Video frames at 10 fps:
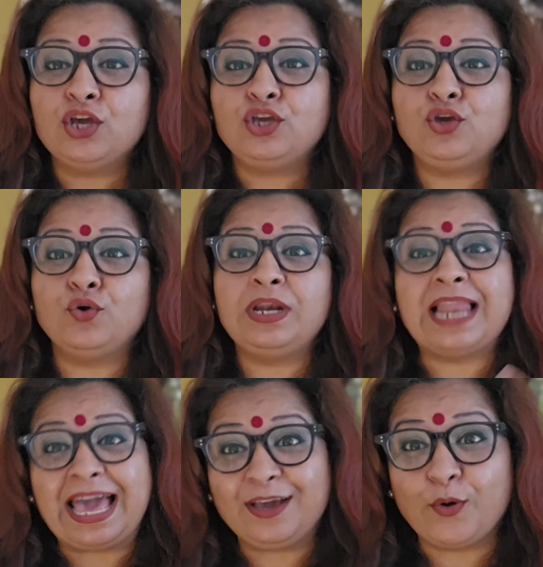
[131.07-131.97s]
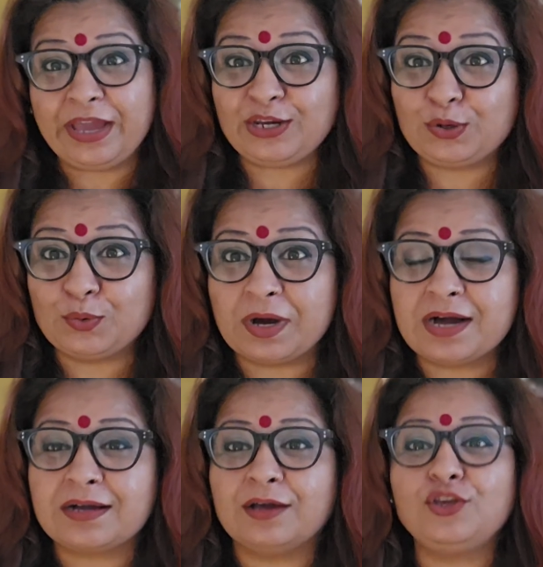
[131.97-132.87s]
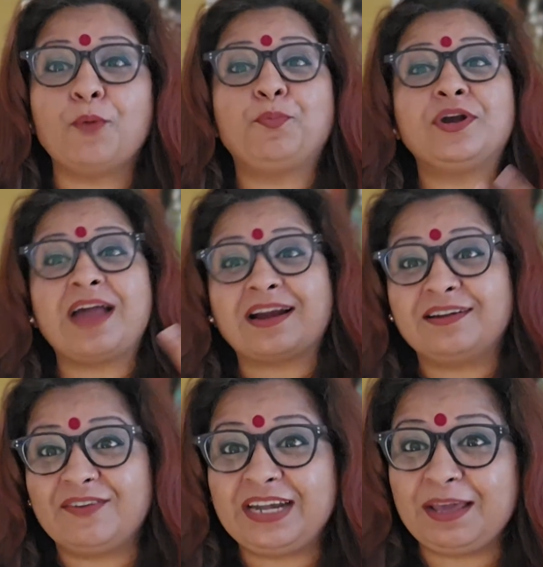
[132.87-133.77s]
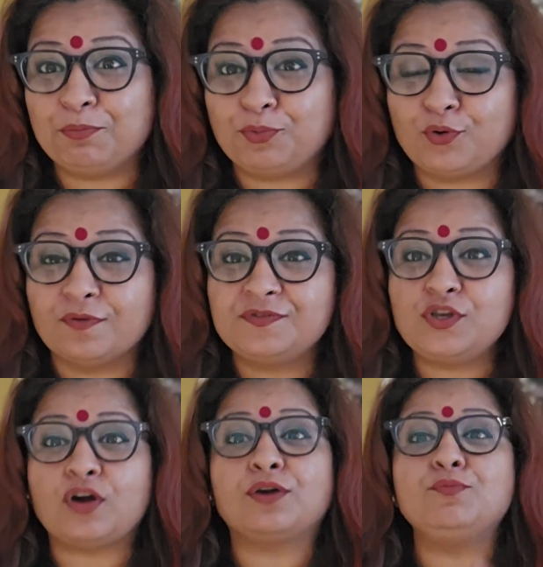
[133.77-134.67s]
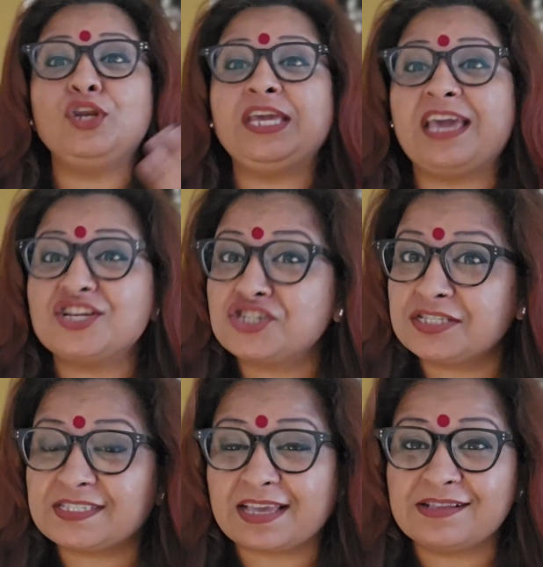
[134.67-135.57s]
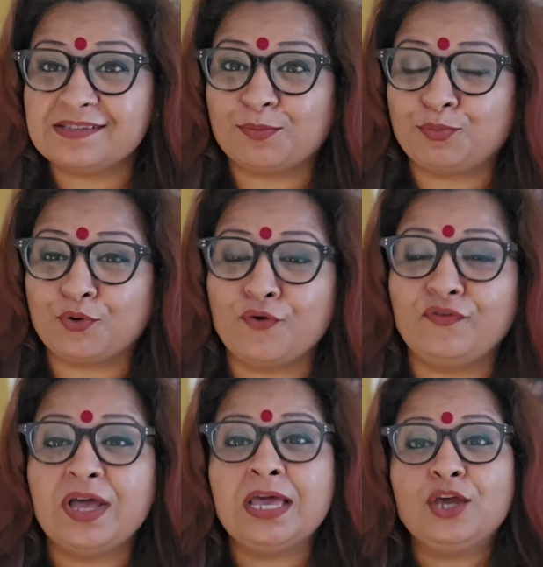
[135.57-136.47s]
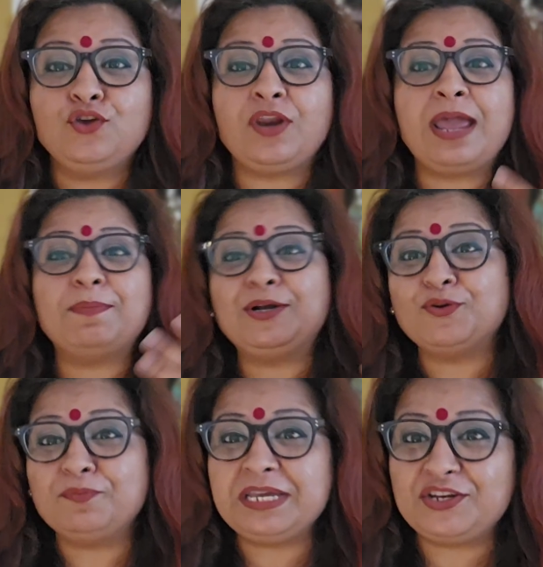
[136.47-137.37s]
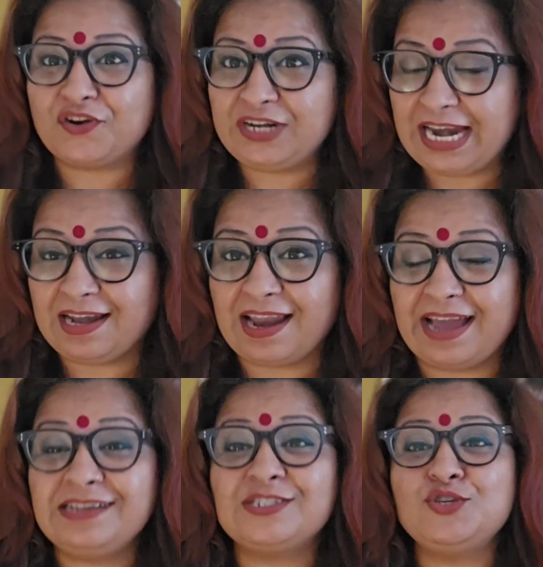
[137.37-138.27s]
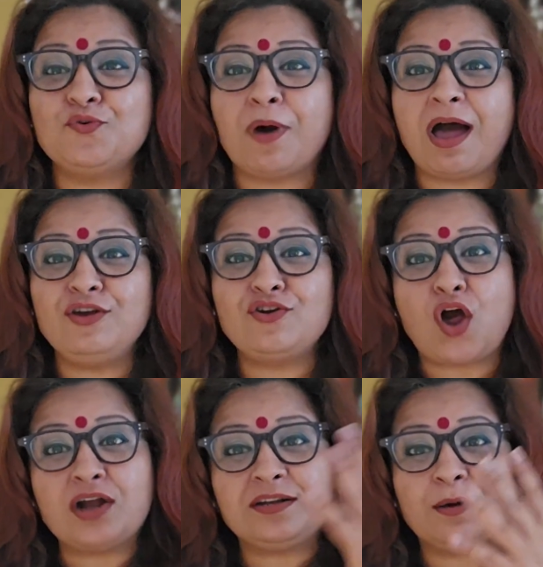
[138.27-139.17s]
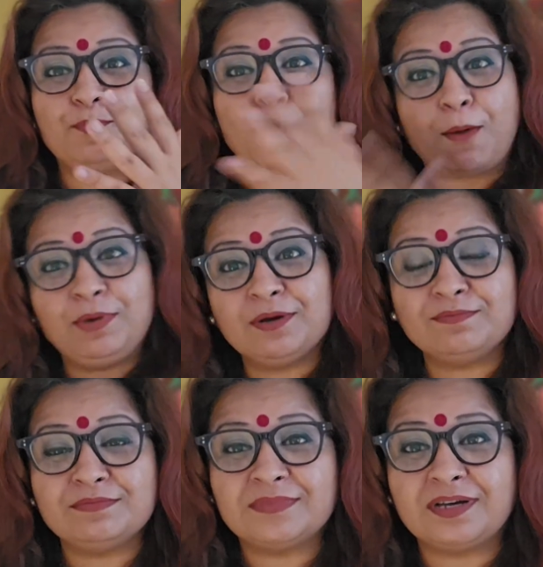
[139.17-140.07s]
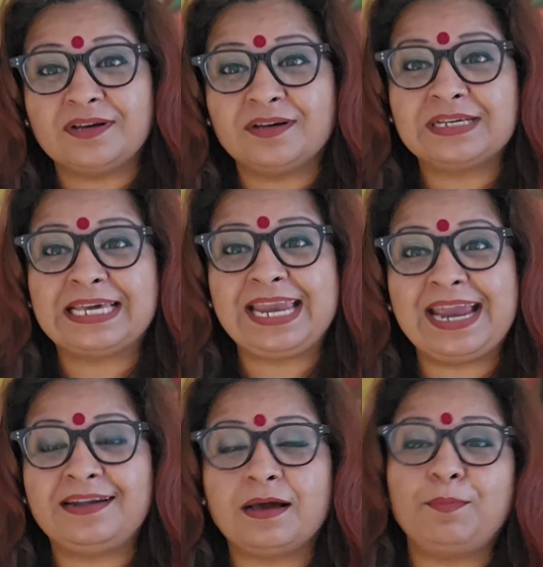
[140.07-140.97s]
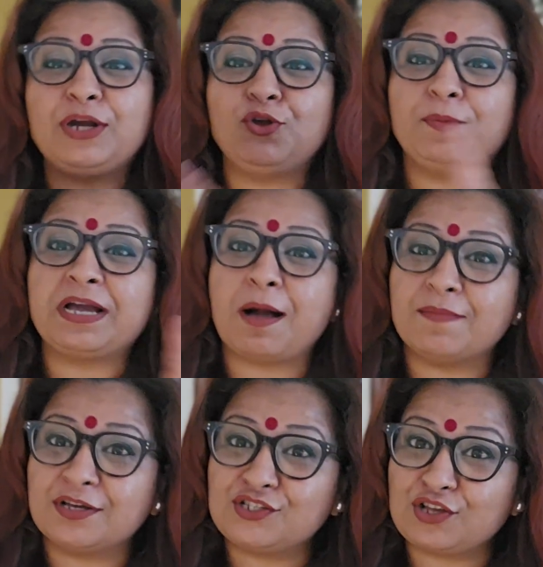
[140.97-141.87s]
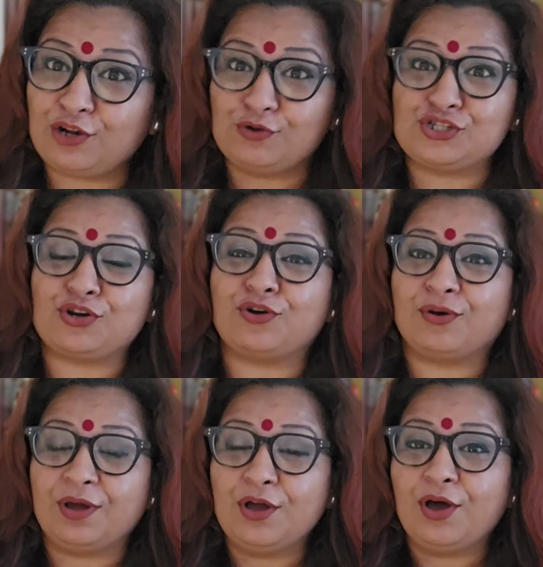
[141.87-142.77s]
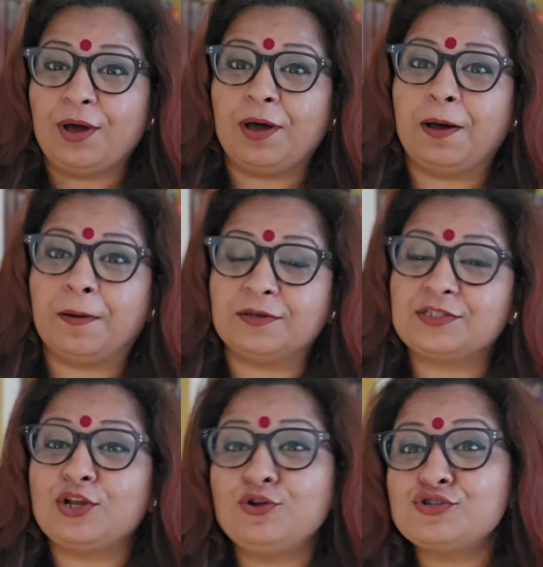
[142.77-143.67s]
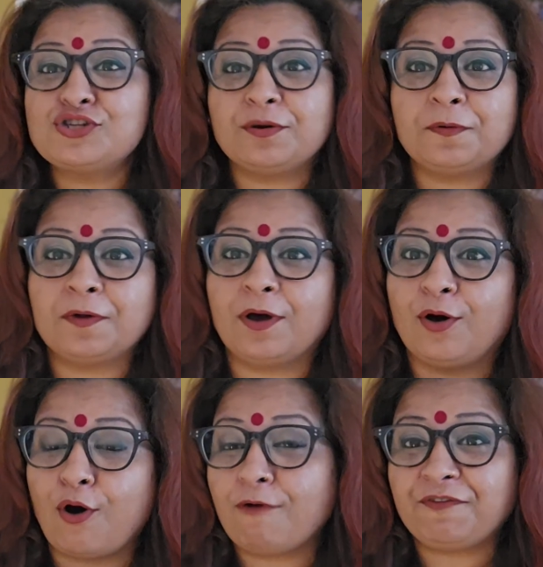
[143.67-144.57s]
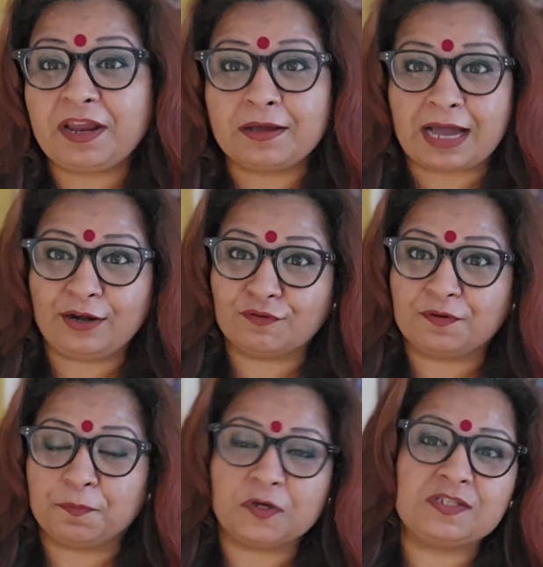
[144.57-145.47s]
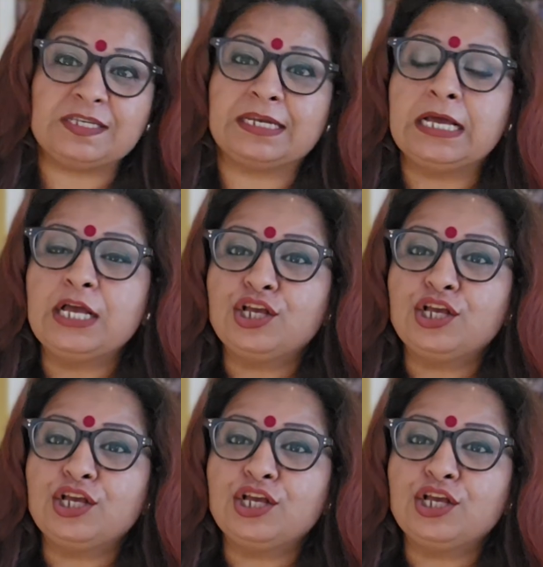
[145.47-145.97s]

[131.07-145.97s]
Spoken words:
You like going to work, your productivity improves, your communication skills improve, you're able to meet your deadlines, you are not a problem creator, but you become a solution offering kind of a person.